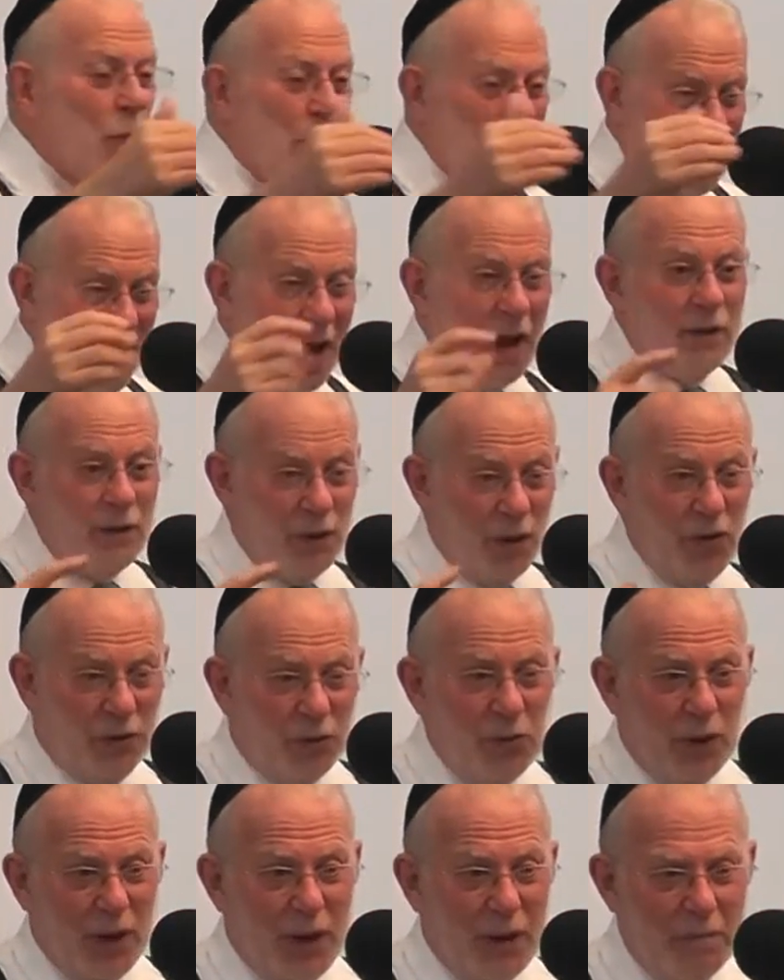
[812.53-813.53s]
It went down to
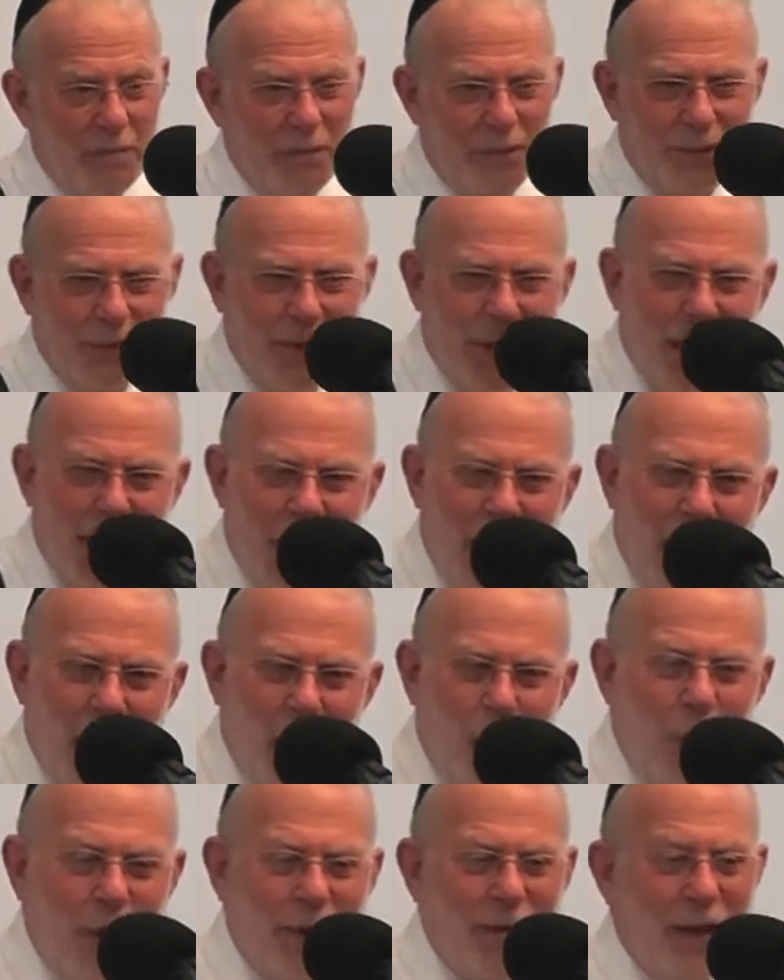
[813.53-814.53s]
3.
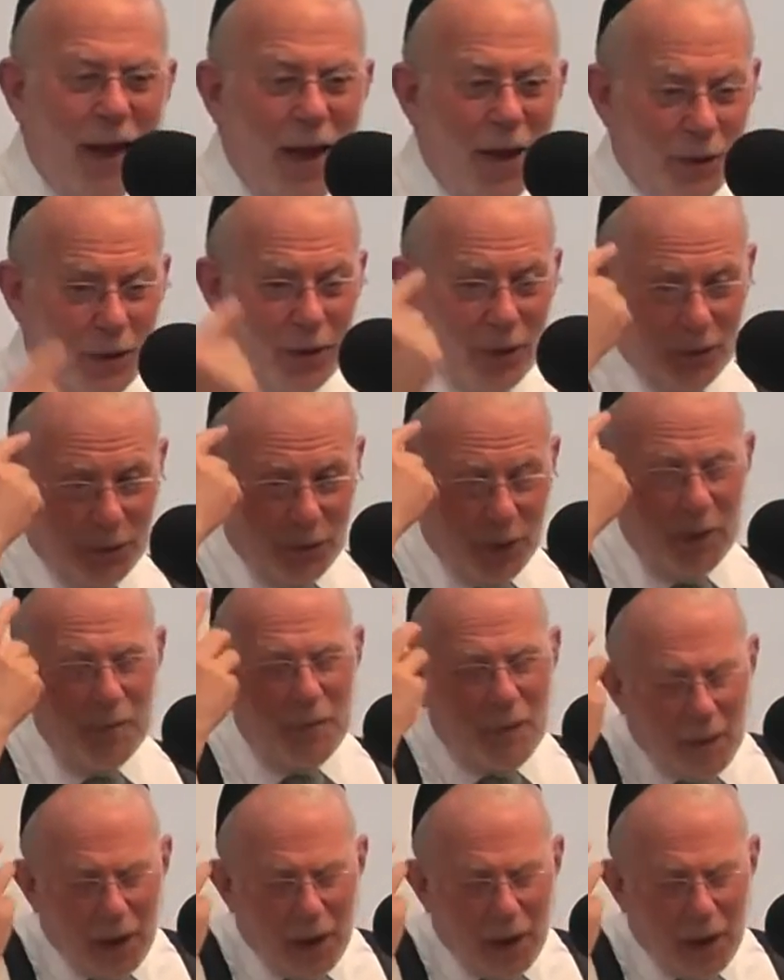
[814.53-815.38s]
It went down to 3.